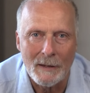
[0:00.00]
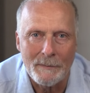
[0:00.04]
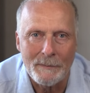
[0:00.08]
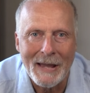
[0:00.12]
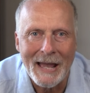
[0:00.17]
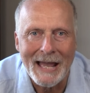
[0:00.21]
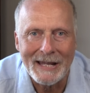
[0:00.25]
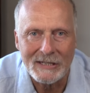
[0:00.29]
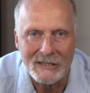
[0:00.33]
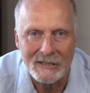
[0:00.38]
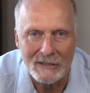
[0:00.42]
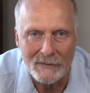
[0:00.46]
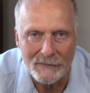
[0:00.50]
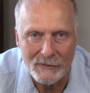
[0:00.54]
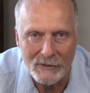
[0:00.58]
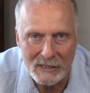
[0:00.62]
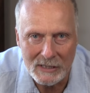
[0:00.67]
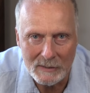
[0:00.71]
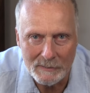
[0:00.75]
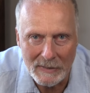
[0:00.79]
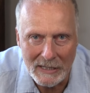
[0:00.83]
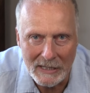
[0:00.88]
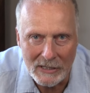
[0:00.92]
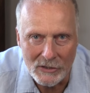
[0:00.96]
pattern of the
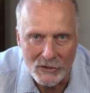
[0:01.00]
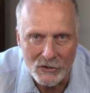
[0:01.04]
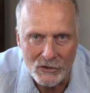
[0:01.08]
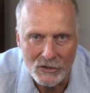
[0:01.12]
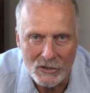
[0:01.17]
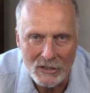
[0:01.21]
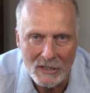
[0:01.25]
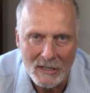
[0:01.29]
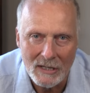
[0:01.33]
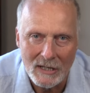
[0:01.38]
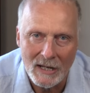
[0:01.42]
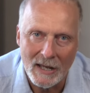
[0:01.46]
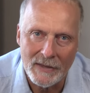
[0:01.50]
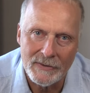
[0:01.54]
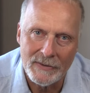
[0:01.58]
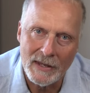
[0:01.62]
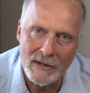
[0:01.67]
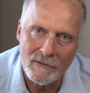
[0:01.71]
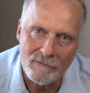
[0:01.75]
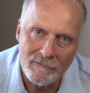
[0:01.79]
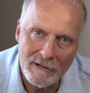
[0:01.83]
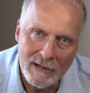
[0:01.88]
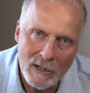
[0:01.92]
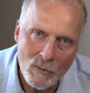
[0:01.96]
speech and
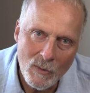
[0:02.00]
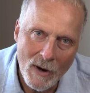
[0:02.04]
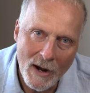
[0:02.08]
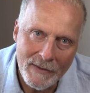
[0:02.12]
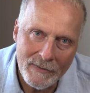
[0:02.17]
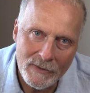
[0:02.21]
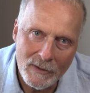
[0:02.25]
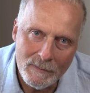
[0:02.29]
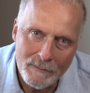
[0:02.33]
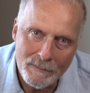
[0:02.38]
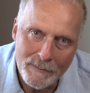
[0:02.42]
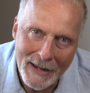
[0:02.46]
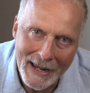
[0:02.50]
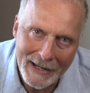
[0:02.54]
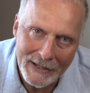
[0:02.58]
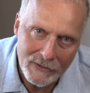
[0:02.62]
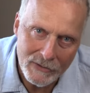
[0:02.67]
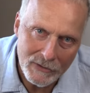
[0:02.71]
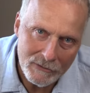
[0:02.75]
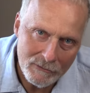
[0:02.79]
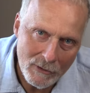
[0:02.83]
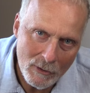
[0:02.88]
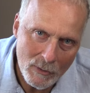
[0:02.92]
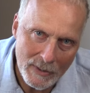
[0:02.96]
then rewind them back
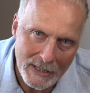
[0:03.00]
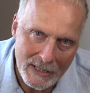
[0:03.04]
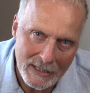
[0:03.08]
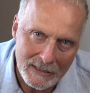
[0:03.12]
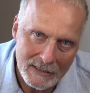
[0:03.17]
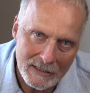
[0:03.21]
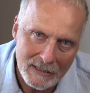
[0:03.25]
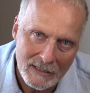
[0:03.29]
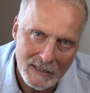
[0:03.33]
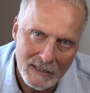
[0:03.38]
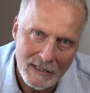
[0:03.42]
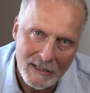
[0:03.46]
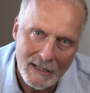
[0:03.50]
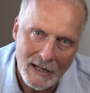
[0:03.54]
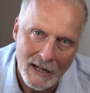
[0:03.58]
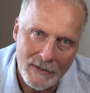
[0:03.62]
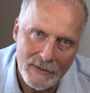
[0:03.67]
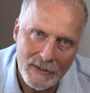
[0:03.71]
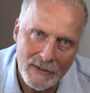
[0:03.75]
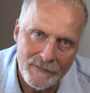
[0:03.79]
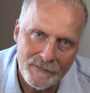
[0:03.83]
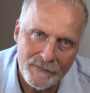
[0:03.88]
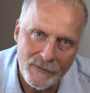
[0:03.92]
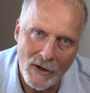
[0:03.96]
through it,
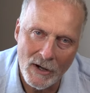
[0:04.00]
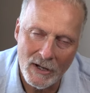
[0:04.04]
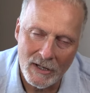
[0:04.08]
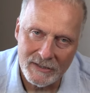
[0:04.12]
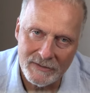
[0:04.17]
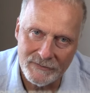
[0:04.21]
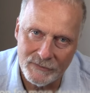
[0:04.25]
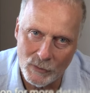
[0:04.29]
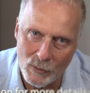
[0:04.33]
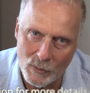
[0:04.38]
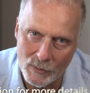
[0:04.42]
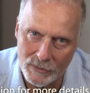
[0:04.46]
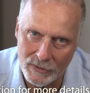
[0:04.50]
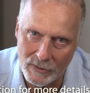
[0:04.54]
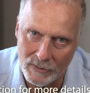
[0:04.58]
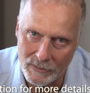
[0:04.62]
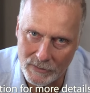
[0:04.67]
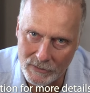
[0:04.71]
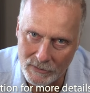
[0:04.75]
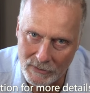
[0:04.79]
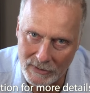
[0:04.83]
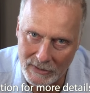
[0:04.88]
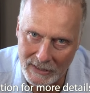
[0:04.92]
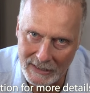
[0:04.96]
and then fast forward
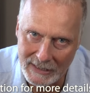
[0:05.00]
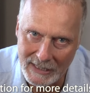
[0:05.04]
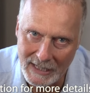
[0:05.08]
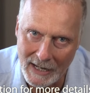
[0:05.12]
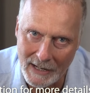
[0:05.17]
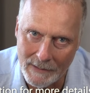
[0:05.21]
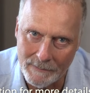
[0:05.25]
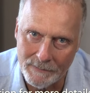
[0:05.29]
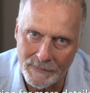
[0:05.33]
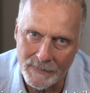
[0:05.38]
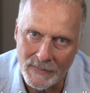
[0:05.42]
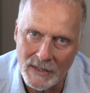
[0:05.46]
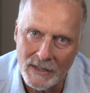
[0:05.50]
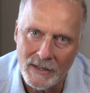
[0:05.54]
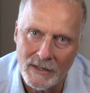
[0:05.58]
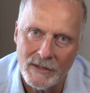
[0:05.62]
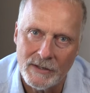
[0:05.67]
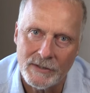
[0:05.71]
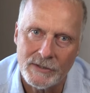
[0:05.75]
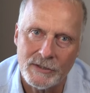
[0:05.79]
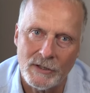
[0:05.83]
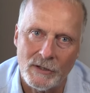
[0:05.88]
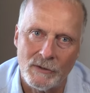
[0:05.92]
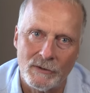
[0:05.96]
them through it again,
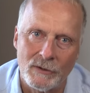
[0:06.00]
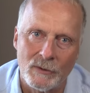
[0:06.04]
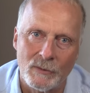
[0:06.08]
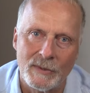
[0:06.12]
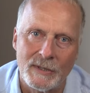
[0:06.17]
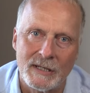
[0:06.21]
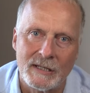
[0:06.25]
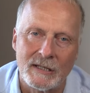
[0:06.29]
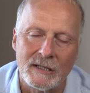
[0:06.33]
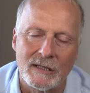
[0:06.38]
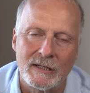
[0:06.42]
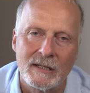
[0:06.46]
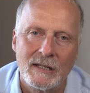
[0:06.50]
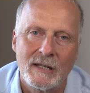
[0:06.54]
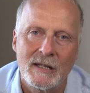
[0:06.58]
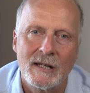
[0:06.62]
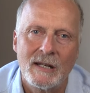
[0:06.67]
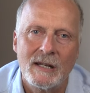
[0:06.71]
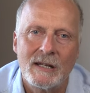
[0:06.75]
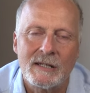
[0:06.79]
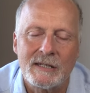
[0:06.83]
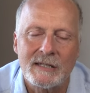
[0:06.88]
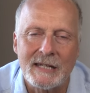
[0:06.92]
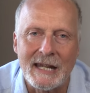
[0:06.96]
so that we can
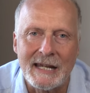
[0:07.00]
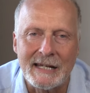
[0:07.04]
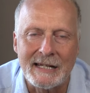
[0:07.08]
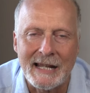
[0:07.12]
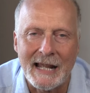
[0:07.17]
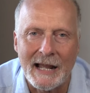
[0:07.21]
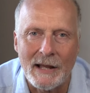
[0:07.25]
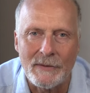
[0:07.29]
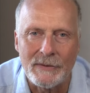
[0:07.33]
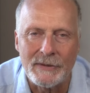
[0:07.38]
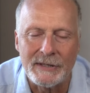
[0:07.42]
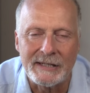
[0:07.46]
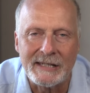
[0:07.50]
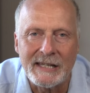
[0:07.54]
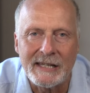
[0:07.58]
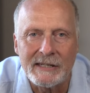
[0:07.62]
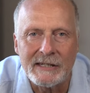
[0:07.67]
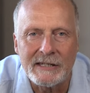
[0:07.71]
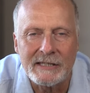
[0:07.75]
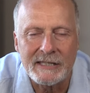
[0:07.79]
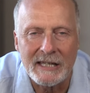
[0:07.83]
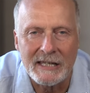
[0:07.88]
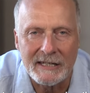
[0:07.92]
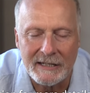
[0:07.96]
take out the
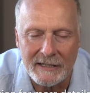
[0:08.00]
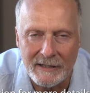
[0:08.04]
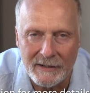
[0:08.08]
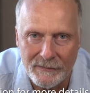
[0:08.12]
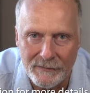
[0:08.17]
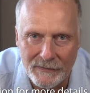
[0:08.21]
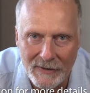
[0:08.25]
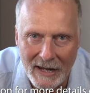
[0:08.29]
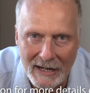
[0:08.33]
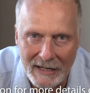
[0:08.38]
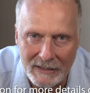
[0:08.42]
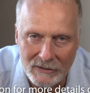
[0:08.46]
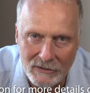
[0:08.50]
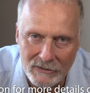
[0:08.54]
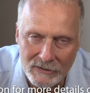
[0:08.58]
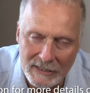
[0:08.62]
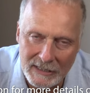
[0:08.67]
kinesthetic effect,